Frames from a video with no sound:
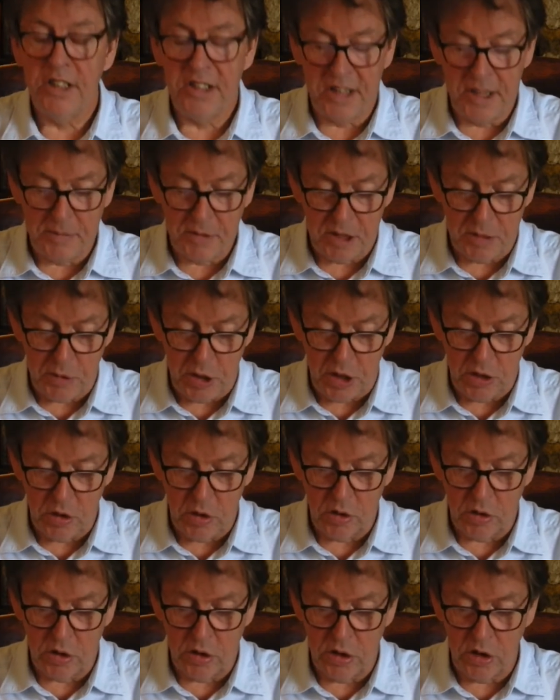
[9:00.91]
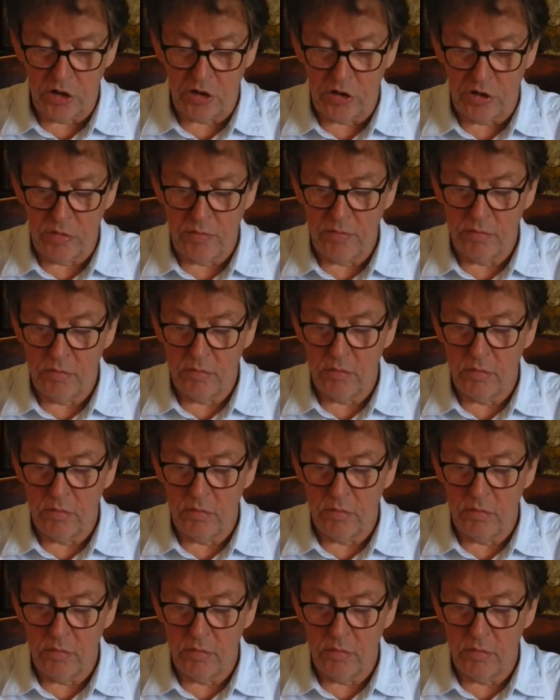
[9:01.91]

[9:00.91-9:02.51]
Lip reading: seems to be in good condition.